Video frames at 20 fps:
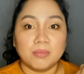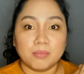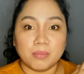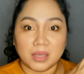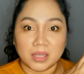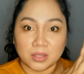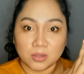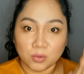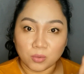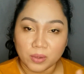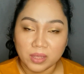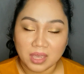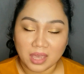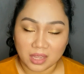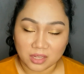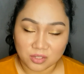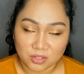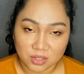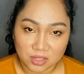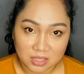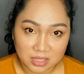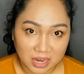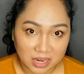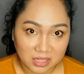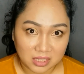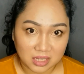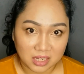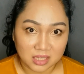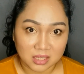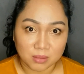by doing
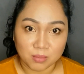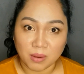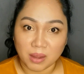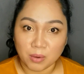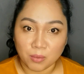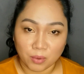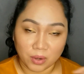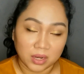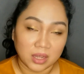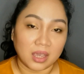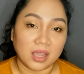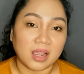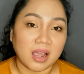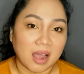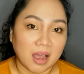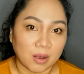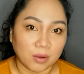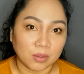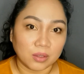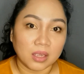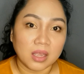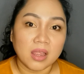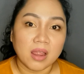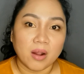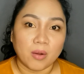exercises, by working out.